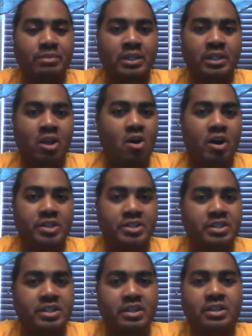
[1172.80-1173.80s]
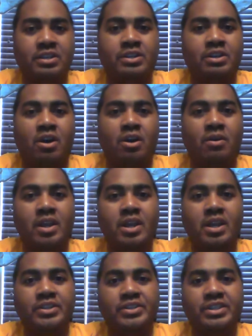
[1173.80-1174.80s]
lost.
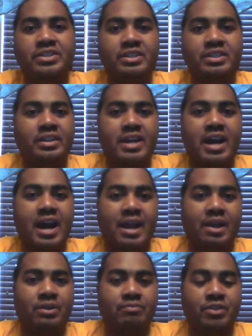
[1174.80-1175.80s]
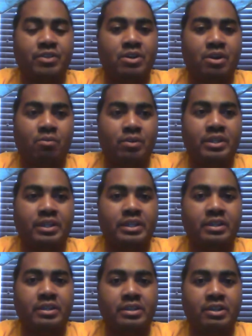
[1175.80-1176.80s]
She's in denial.
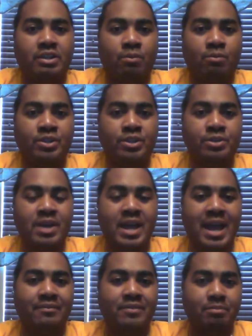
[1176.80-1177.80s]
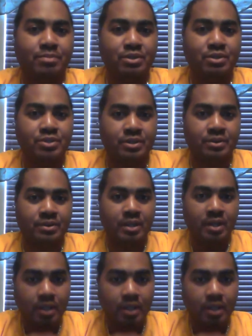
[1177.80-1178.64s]
Really. When you have an abuser,